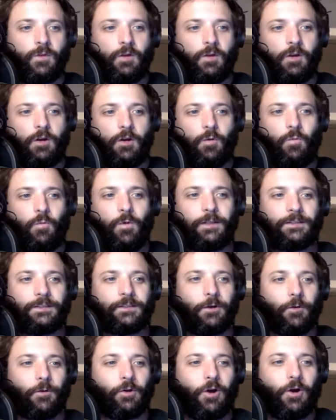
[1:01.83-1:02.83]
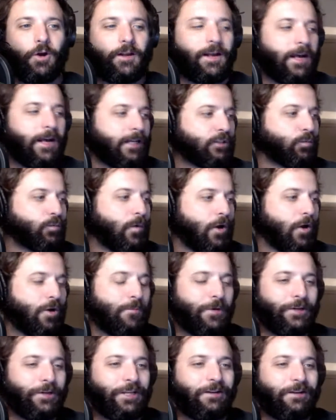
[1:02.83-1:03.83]
What's going on, guys? Welcome
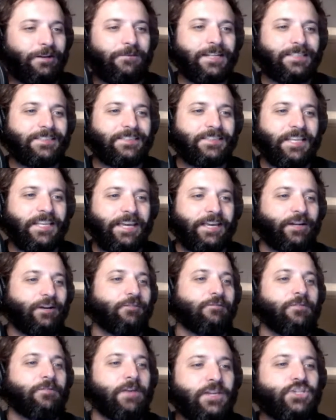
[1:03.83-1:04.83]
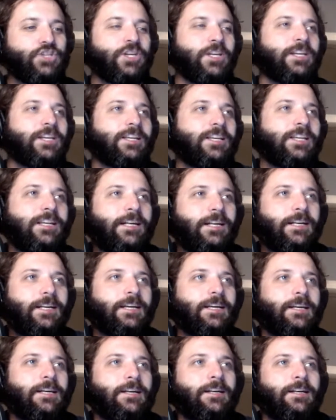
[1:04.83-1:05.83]
on into Fantasy Intervention.
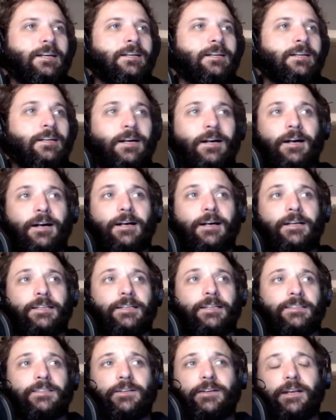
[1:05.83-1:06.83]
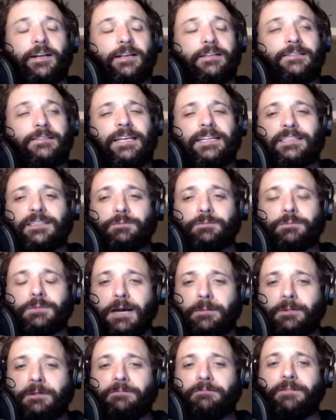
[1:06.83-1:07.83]
Still got to take
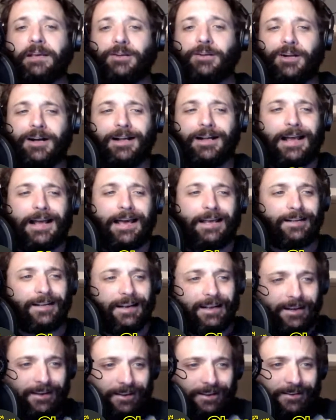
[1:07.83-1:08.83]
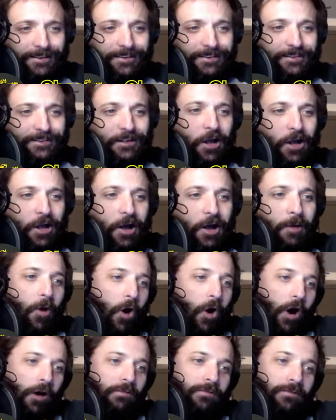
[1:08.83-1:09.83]
some time to figure out how to kind of
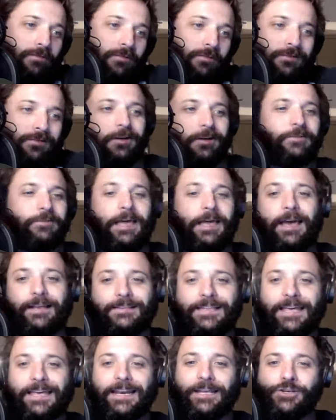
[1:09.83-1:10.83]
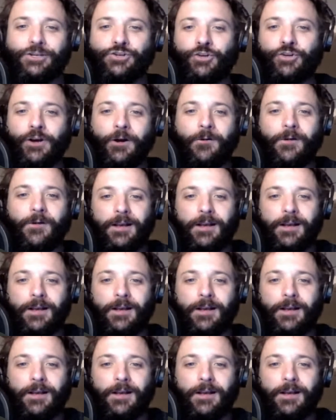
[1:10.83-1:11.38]
come off of that intro.